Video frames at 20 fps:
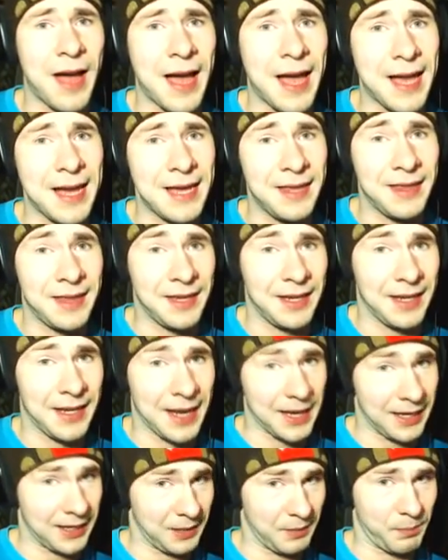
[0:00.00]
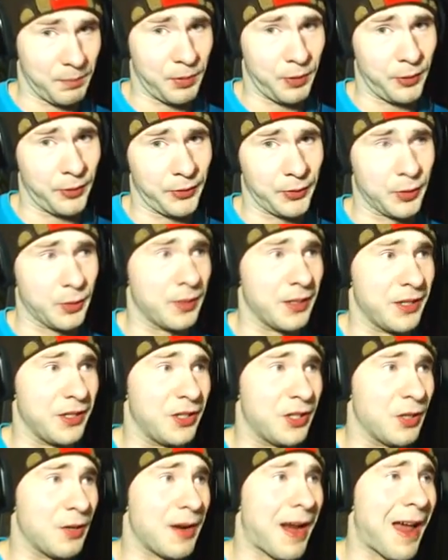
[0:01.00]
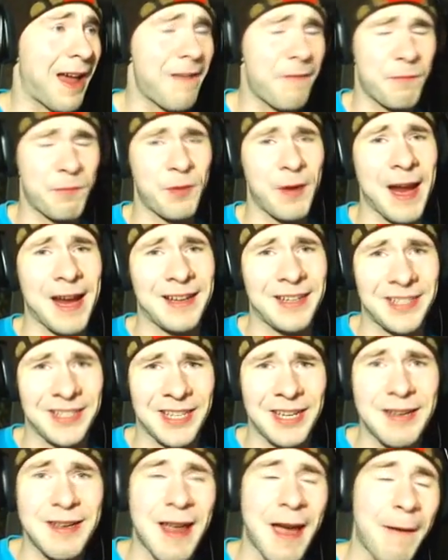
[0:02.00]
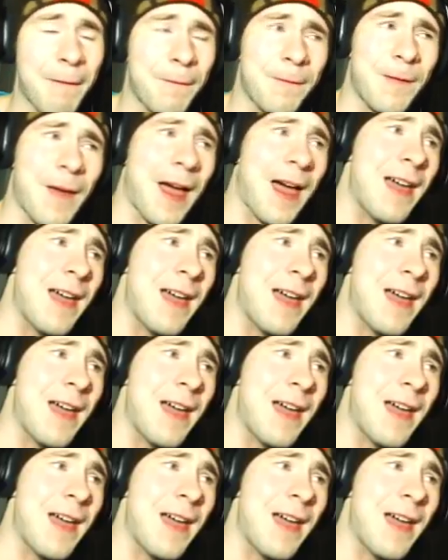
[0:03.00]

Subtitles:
I think I can pull through and do it. I've practiced enough.